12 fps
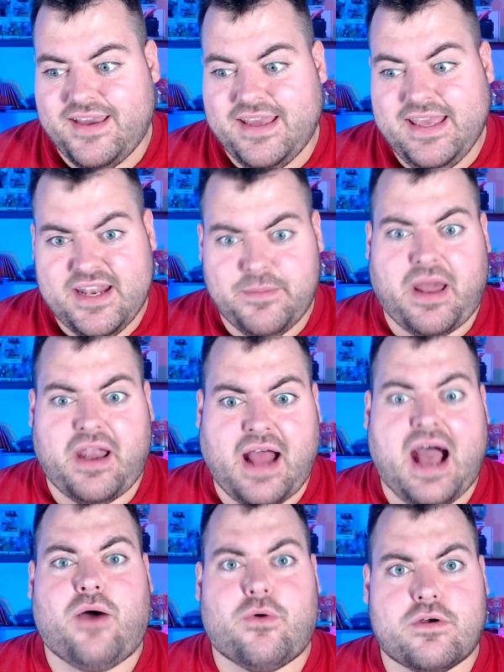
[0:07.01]
In about an
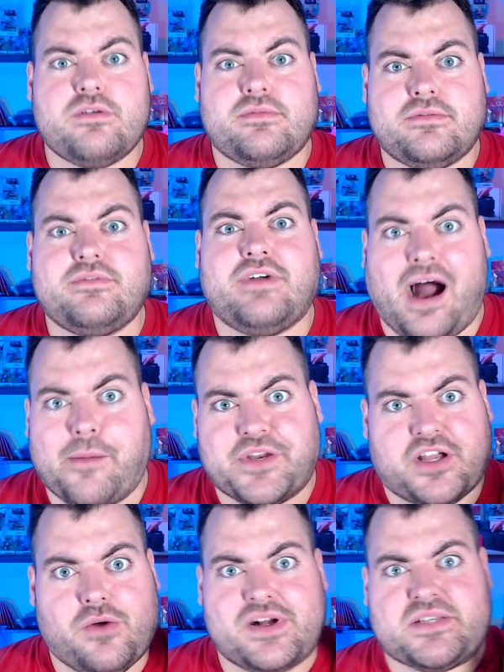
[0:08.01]
hour, I'm going to go
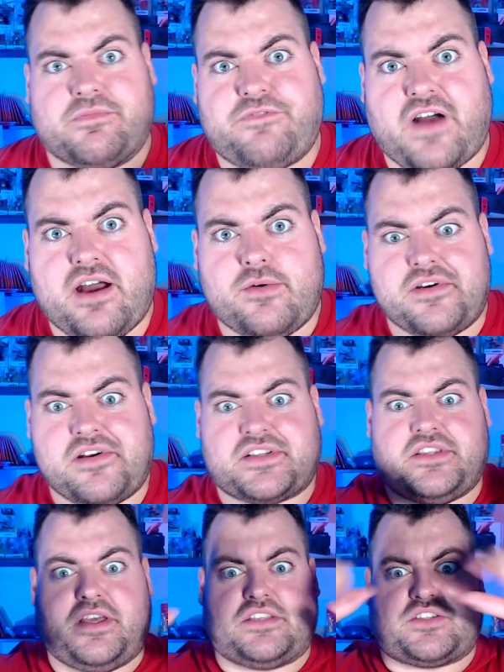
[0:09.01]
watch some fireworks, and things go